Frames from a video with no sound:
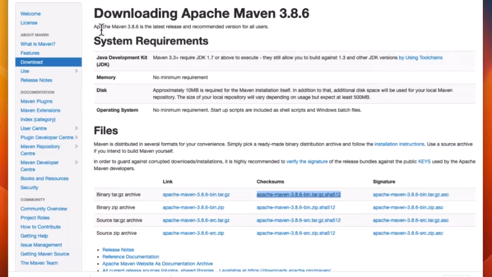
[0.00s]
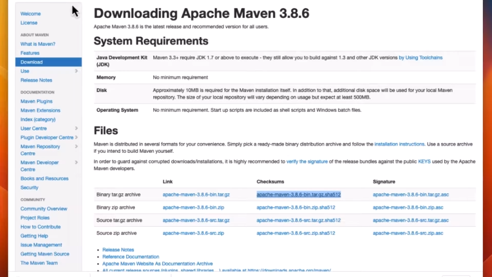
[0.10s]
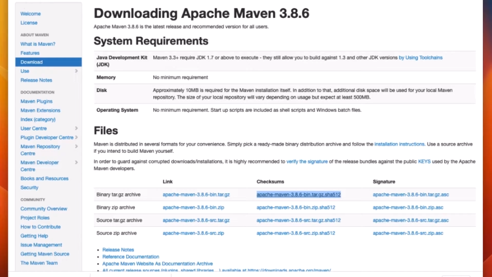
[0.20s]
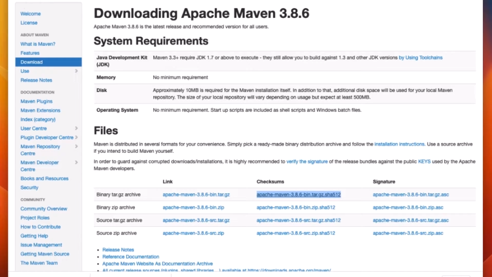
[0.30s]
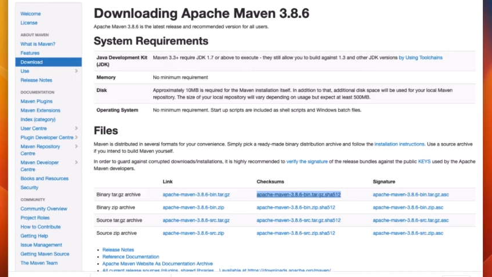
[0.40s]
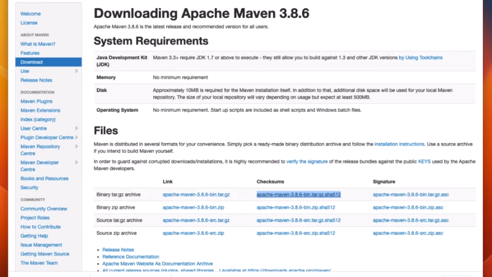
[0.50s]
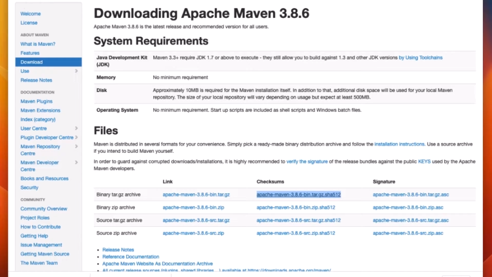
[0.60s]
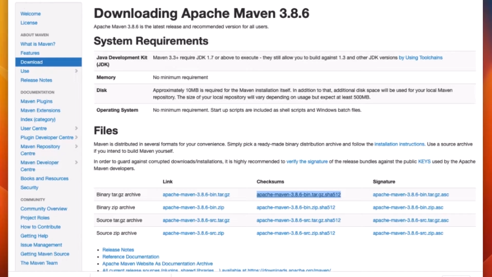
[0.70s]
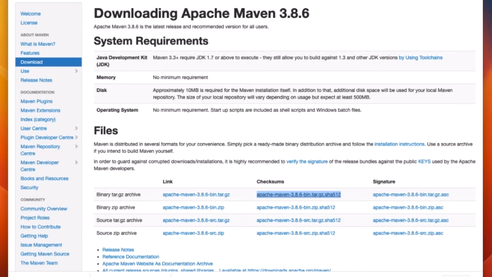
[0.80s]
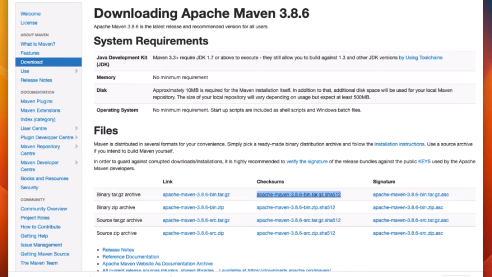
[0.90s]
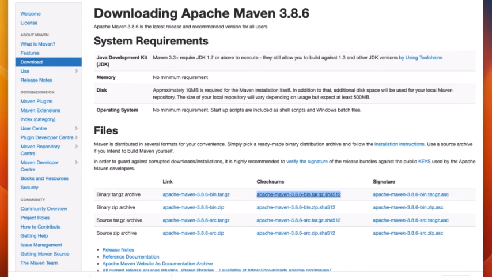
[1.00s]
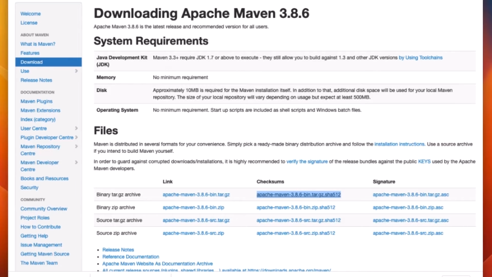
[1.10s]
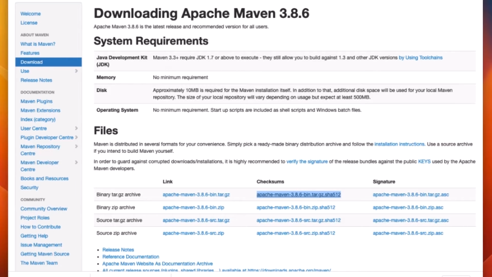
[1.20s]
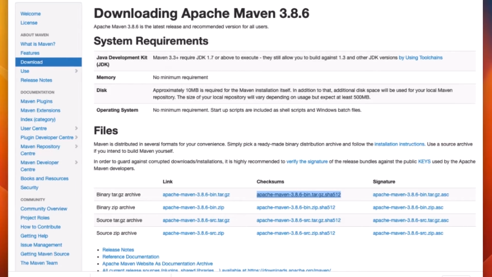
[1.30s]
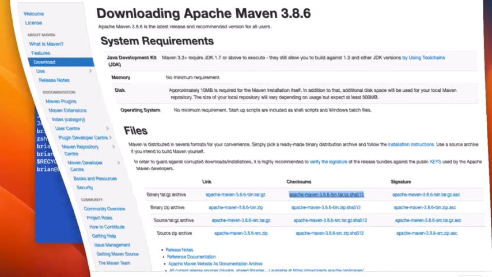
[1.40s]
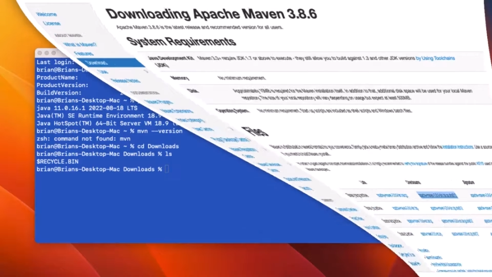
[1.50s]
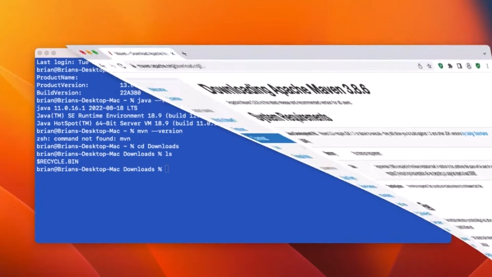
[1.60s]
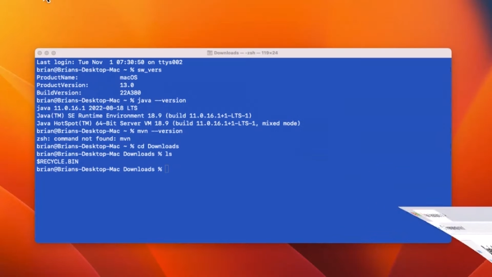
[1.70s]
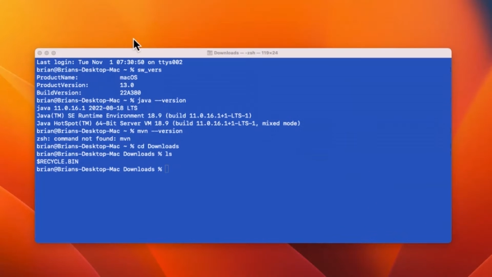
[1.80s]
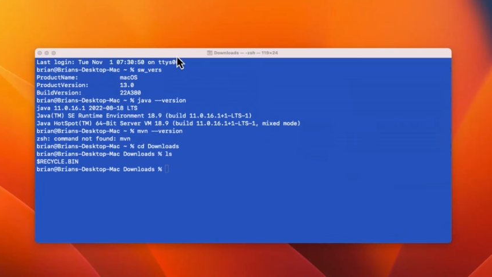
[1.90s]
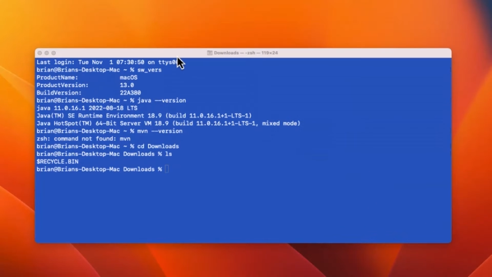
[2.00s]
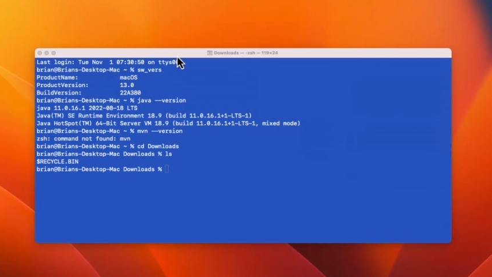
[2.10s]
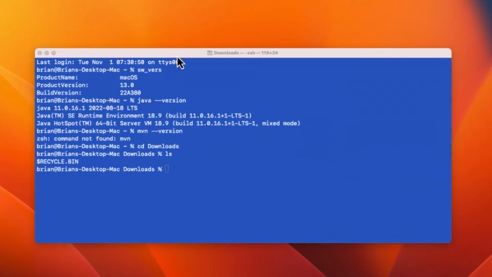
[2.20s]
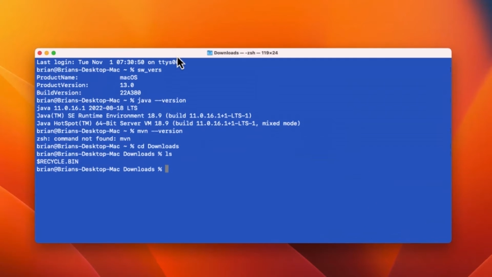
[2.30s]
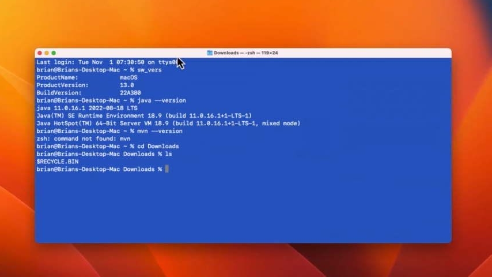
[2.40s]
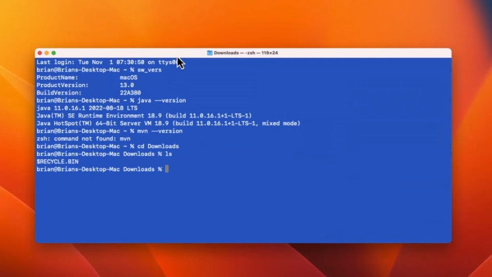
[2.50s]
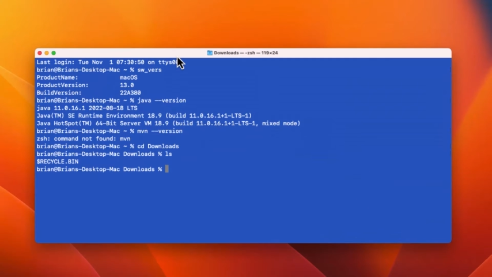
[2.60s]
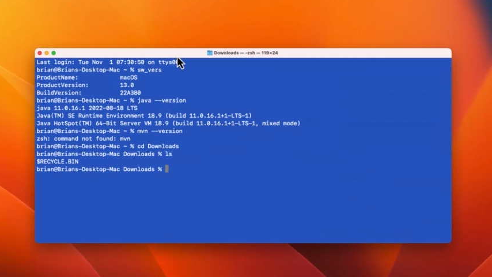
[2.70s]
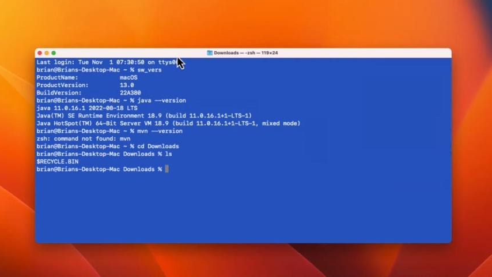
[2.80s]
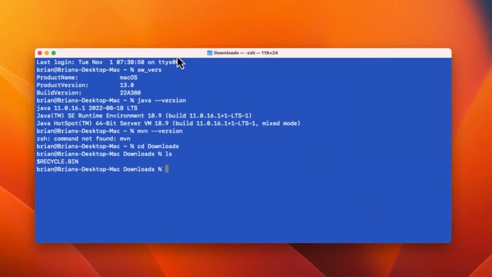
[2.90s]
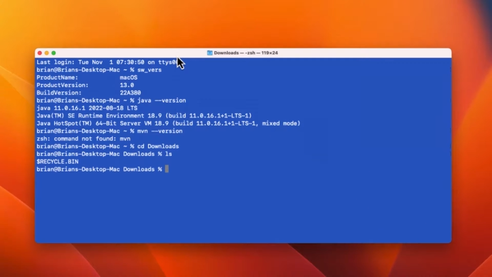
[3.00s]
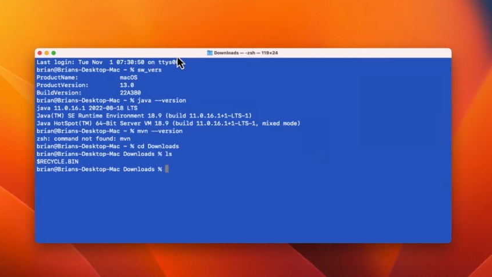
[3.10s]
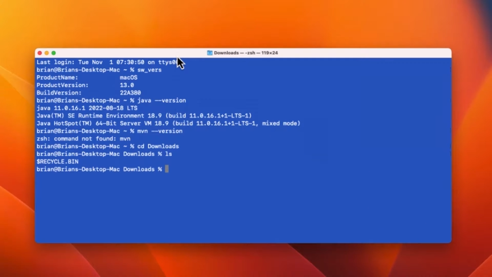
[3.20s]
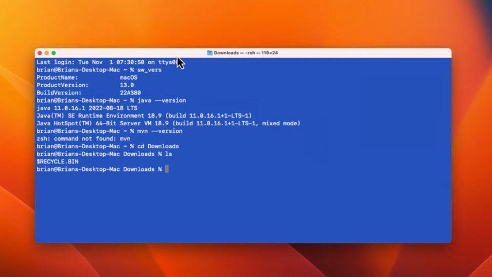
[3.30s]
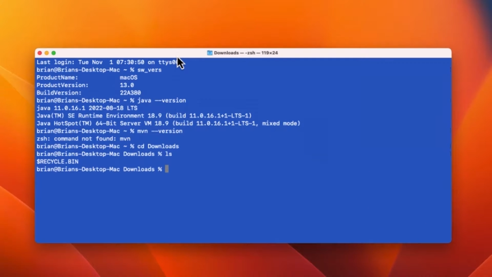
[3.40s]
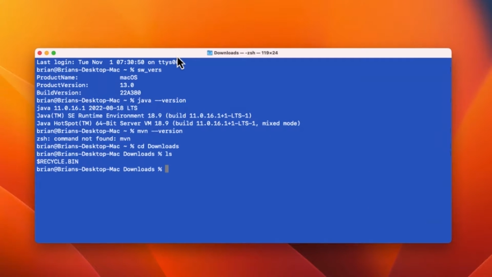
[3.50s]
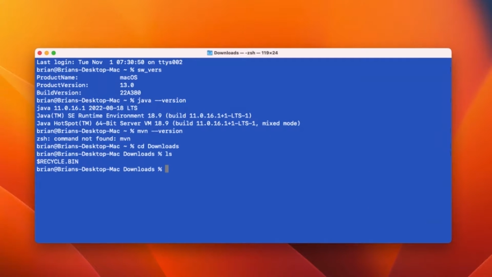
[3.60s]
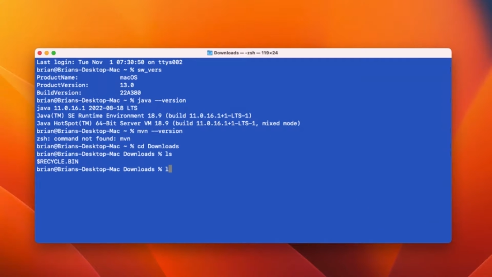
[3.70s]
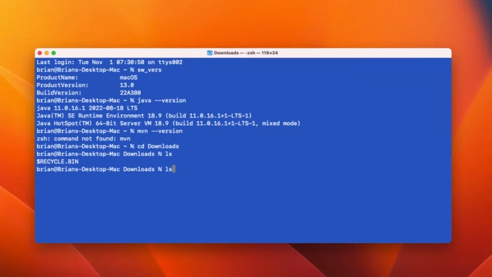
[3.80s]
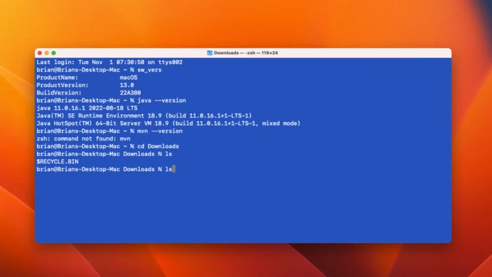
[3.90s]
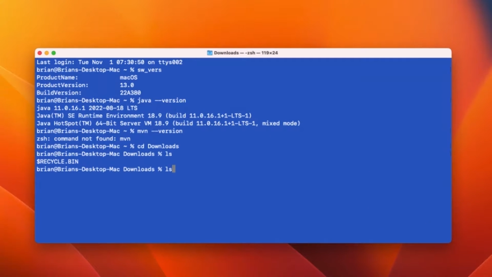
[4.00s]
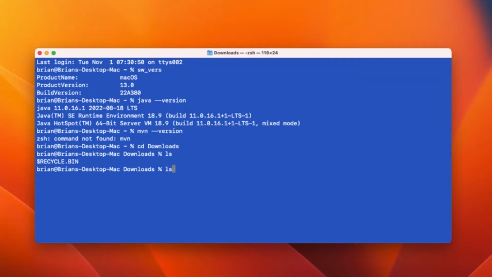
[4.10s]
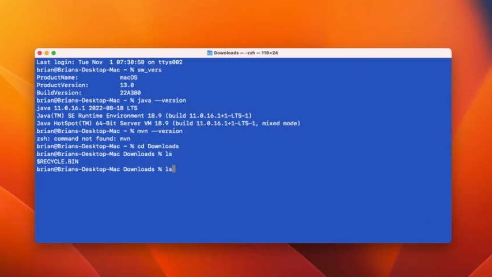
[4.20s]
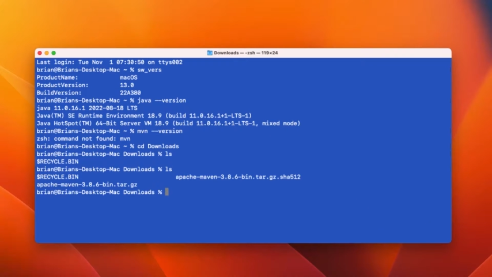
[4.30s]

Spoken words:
Nobody's mouth can be seen.